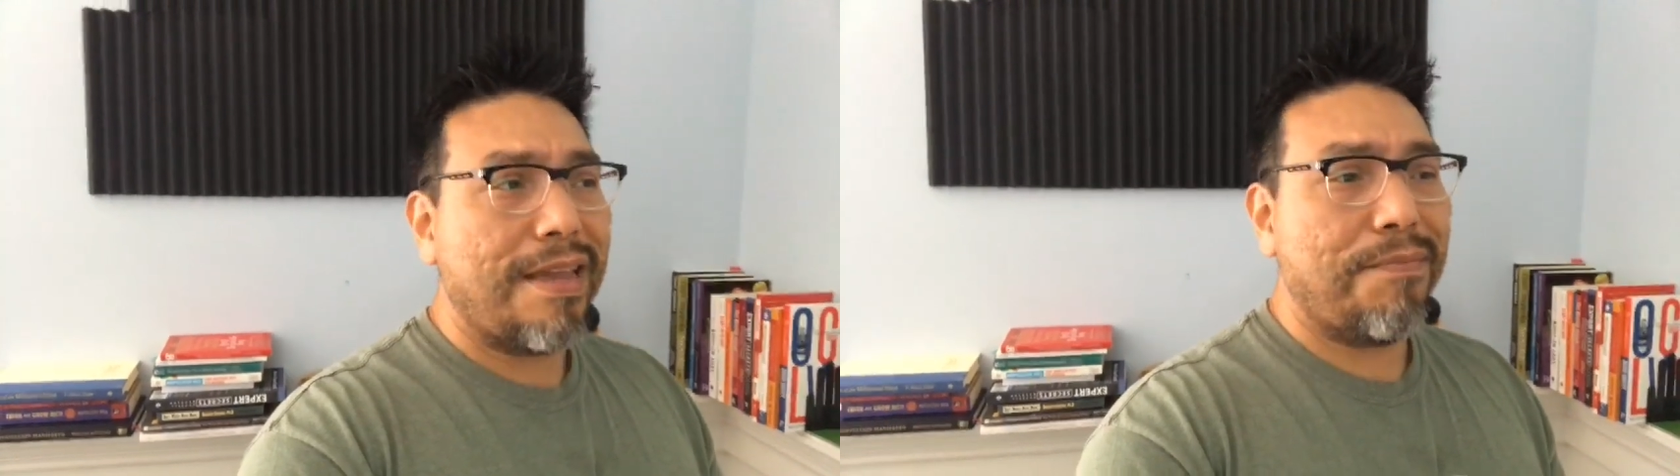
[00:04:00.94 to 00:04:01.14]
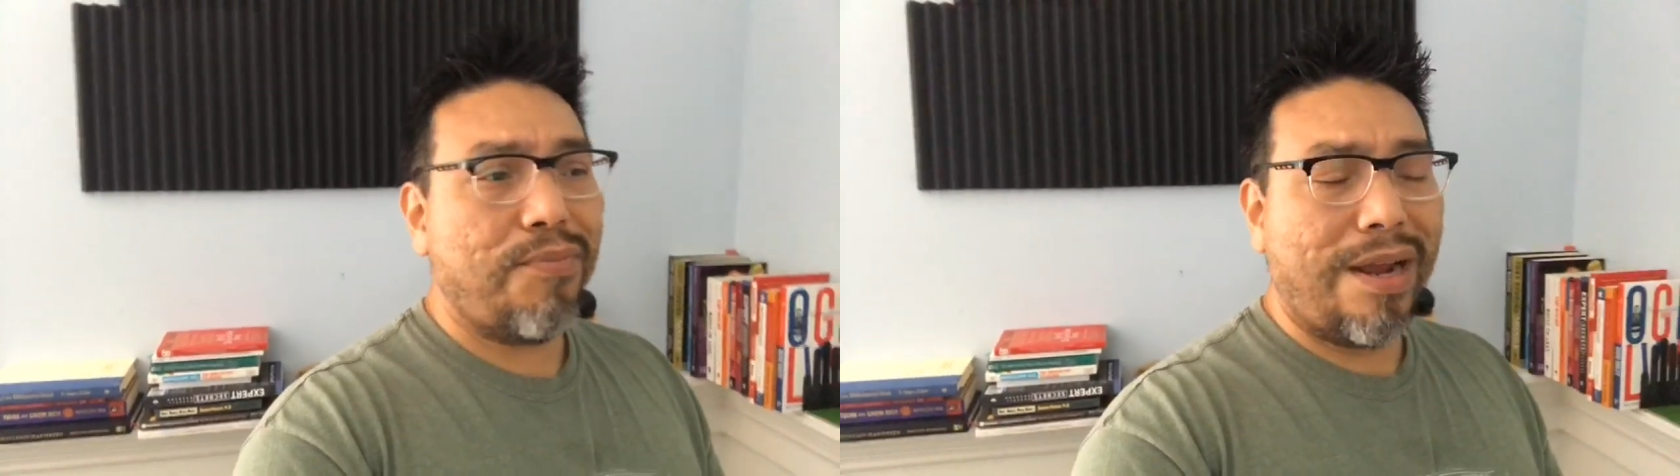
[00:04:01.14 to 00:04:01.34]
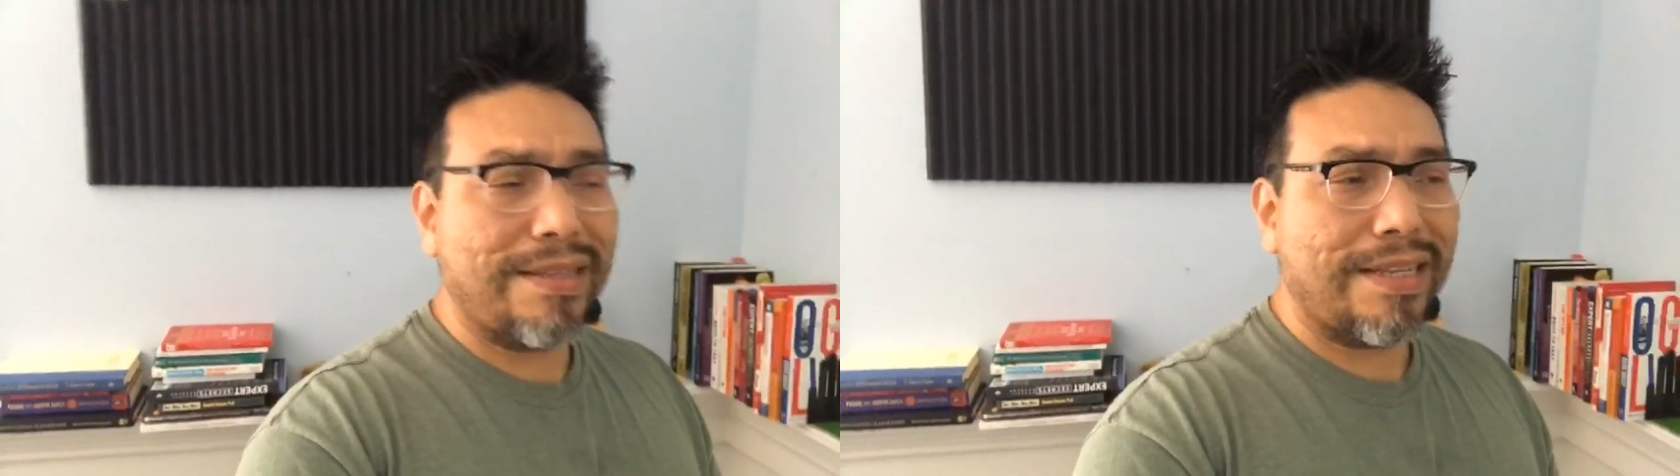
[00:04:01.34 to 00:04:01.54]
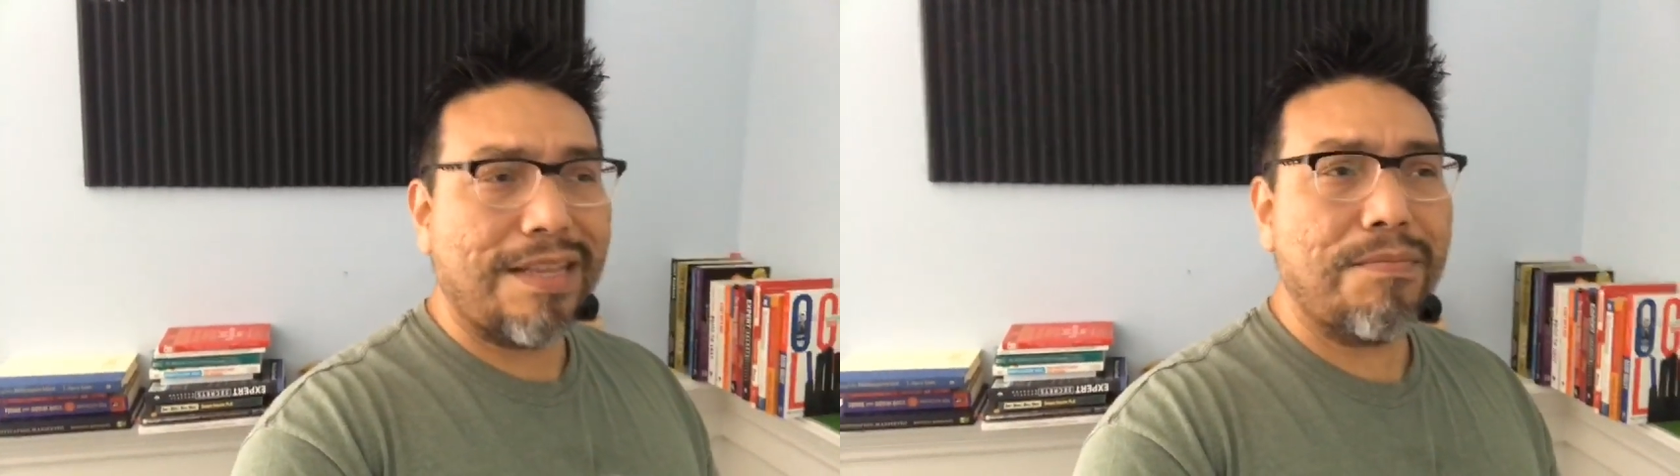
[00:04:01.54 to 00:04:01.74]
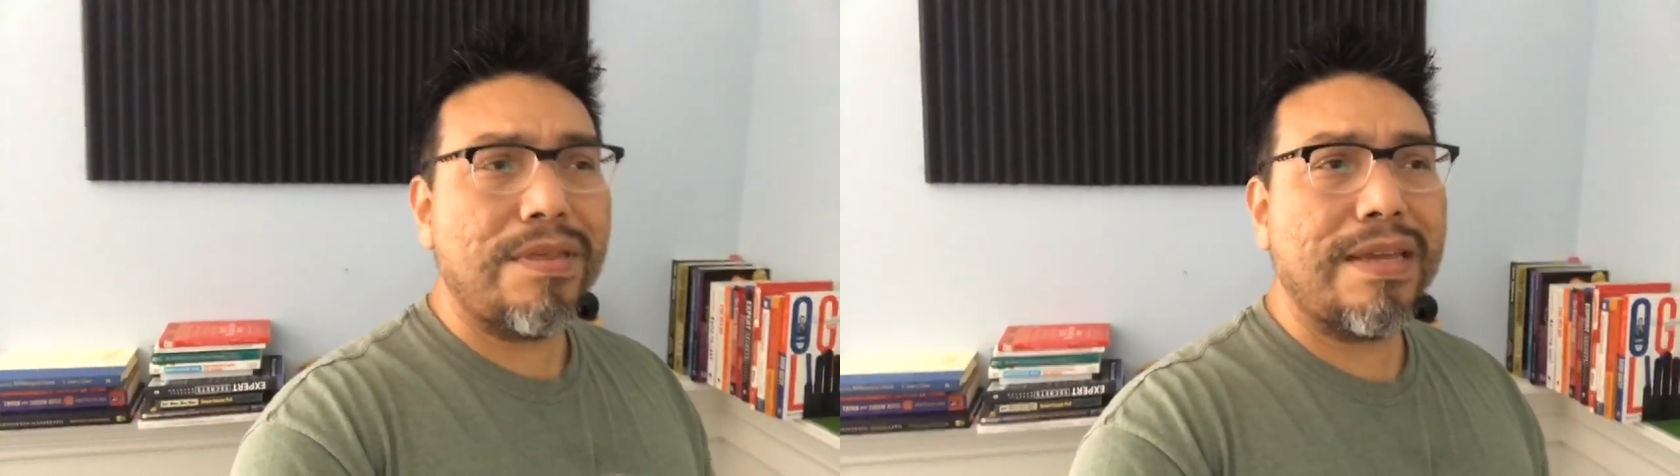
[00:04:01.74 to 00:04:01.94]
And
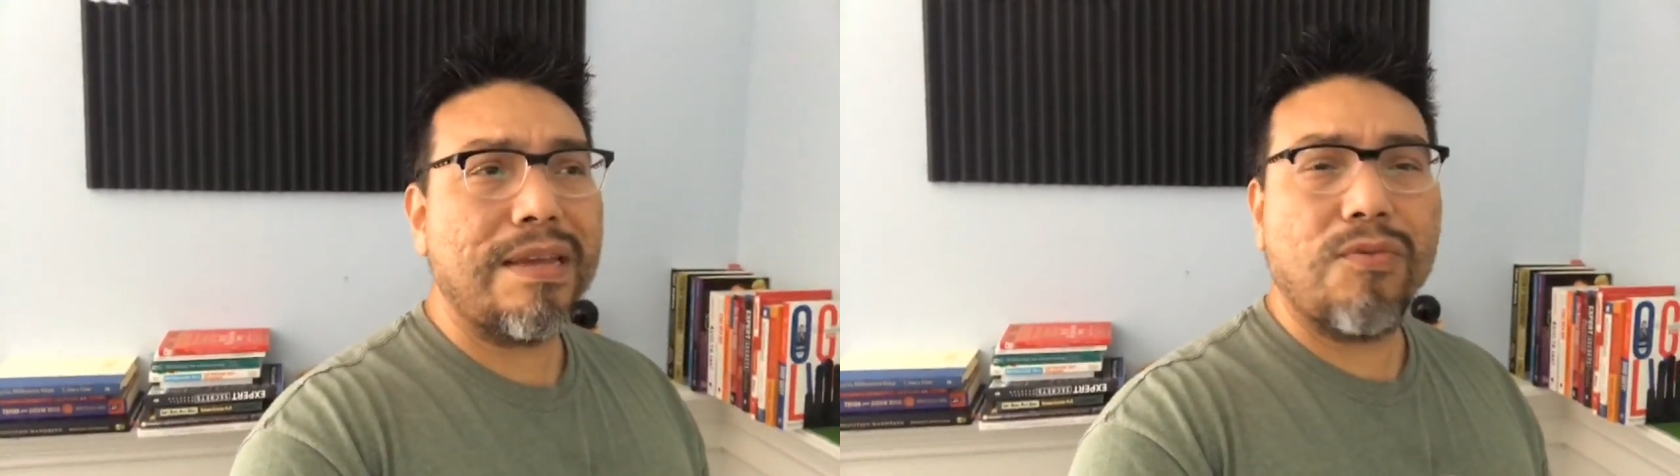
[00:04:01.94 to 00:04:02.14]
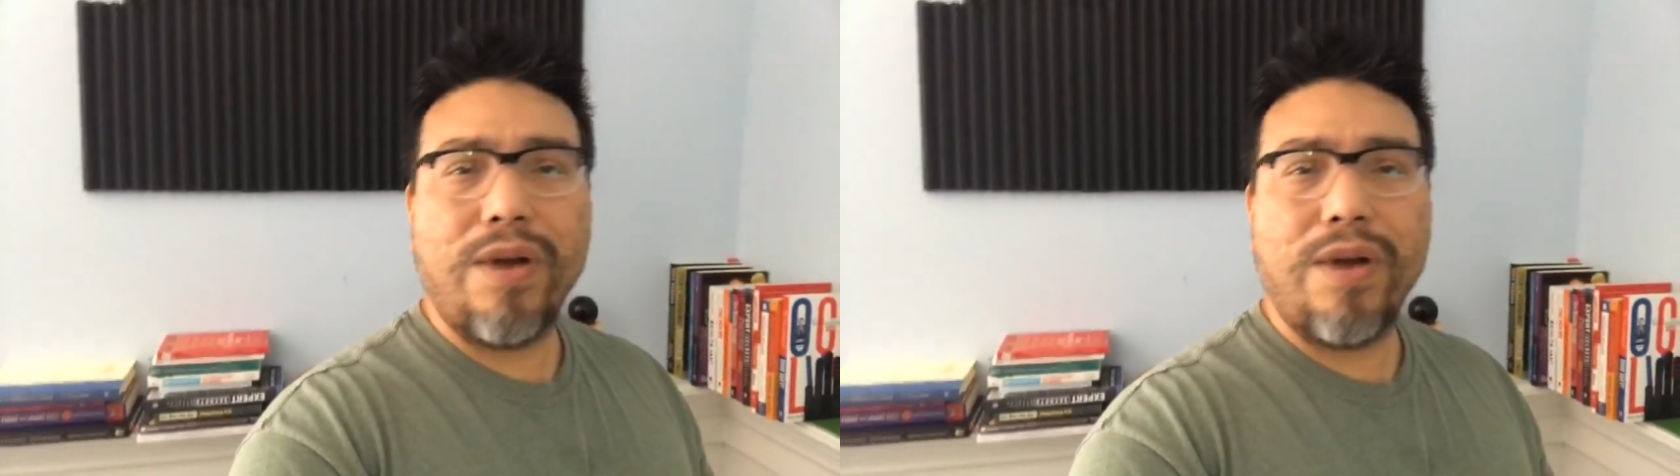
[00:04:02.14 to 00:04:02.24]
practically, I'm thinking,